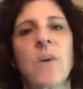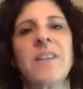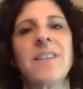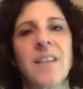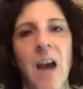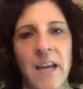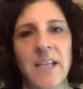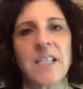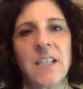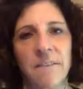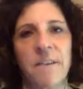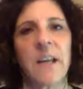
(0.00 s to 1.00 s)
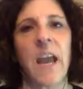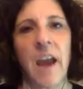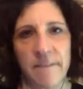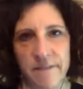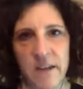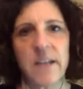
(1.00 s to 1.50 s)
with scientific
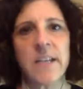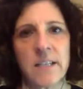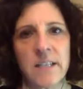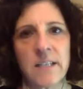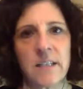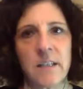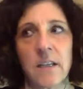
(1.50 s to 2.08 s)
evidence.